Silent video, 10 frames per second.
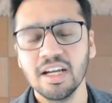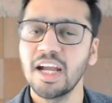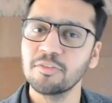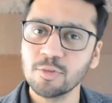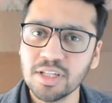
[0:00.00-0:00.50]

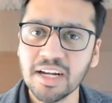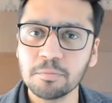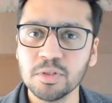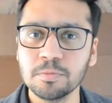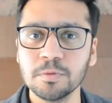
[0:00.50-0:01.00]
And for
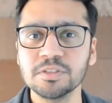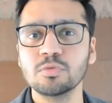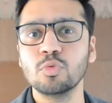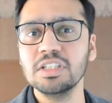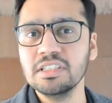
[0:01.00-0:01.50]
that purpose,
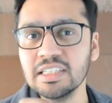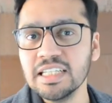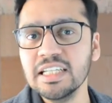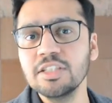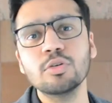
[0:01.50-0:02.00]
we
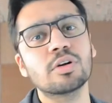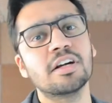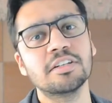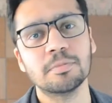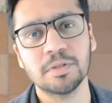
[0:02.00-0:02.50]
need your
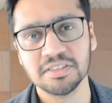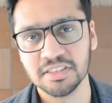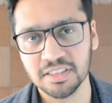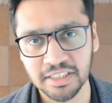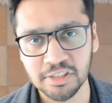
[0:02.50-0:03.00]

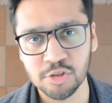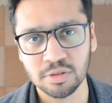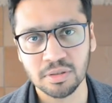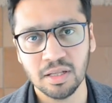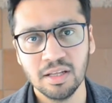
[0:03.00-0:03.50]
100%
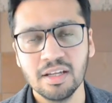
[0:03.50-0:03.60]
attention.